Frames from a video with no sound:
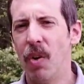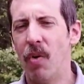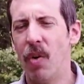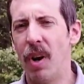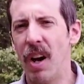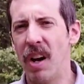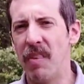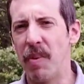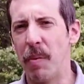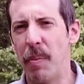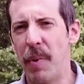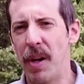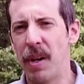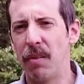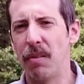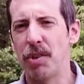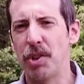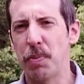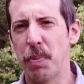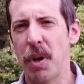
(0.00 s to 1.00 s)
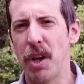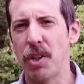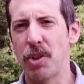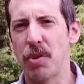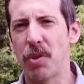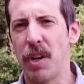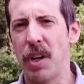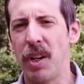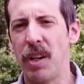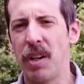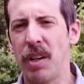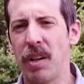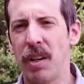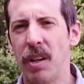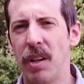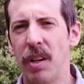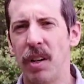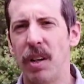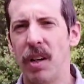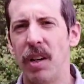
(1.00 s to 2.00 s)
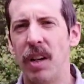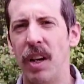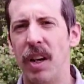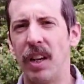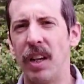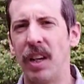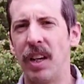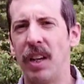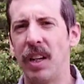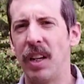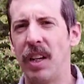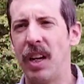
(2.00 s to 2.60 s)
will have a better response rate and